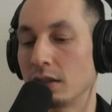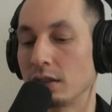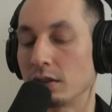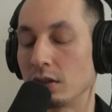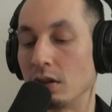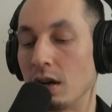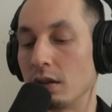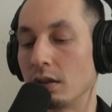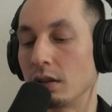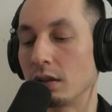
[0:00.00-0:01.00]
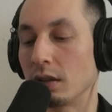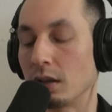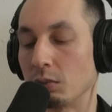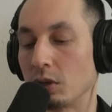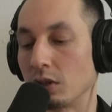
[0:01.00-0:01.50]
so i'm
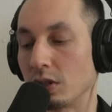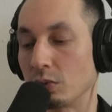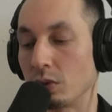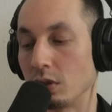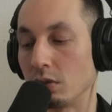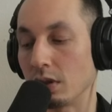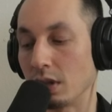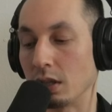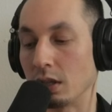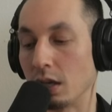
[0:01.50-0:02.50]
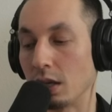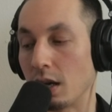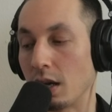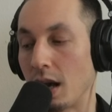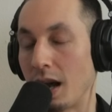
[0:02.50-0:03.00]
curious what you think i i,
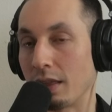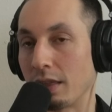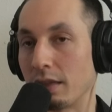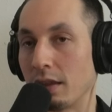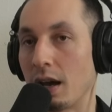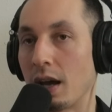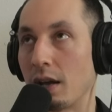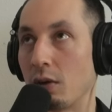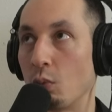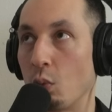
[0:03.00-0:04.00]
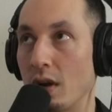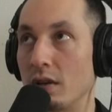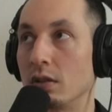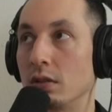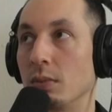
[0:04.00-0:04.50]
I th- I wonder
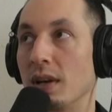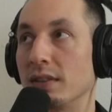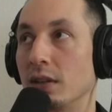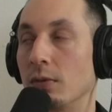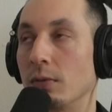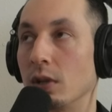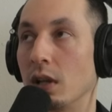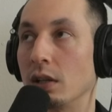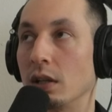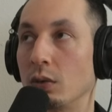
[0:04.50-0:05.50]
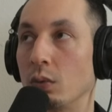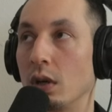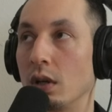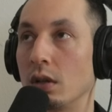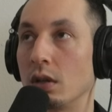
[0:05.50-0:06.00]
to myself a lot, like, what
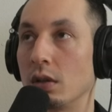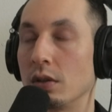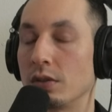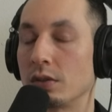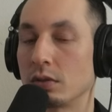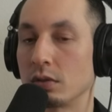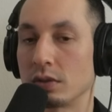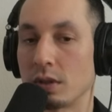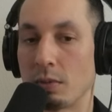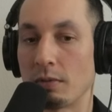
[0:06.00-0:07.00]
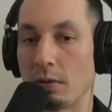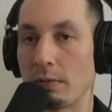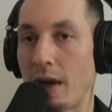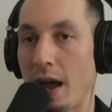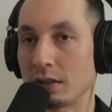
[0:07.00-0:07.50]
are s- some of the
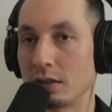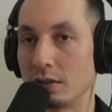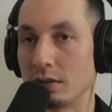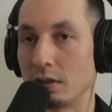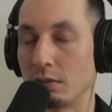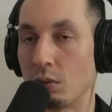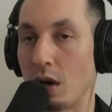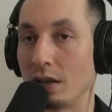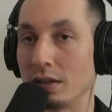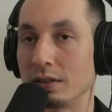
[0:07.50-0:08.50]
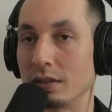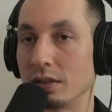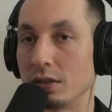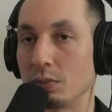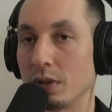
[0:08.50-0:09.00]
factors that have brought us to this
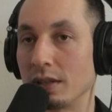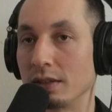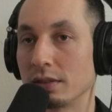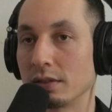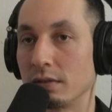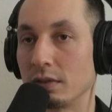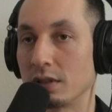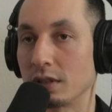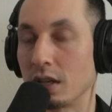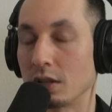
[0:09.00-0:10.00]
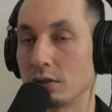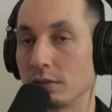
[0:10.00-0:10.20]
place of disconnection?